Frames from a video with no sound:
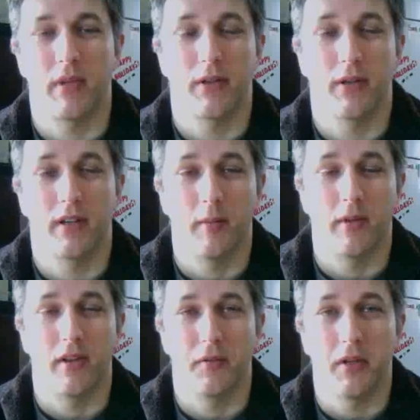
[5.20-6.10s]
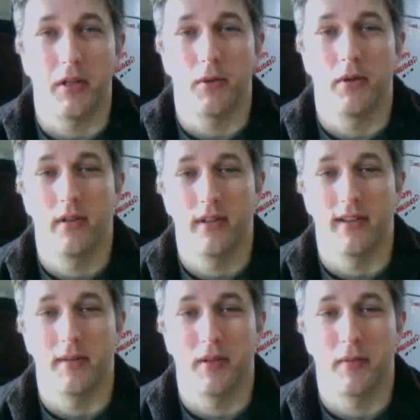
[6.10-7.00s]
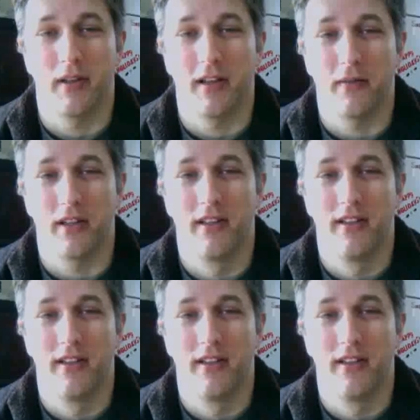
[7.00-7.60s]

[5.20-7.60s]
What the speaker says: third attempt at this video. I've been having